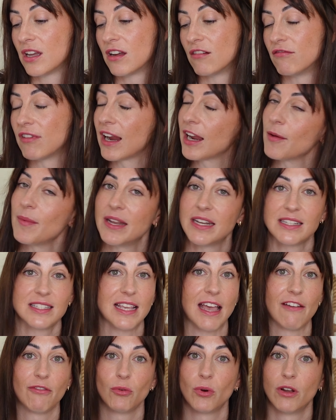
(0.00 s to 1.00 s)
Recommend it
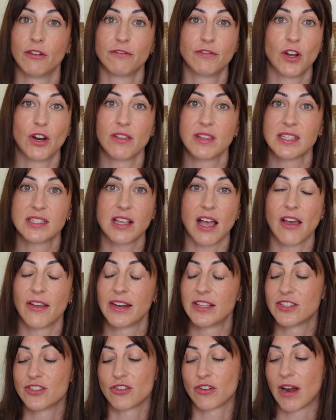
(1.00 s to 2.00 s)
to everyone. Follow this guy on
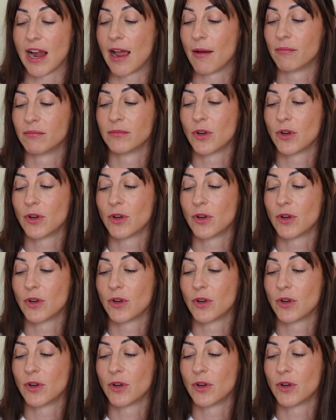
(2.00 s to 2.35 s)
Instagram.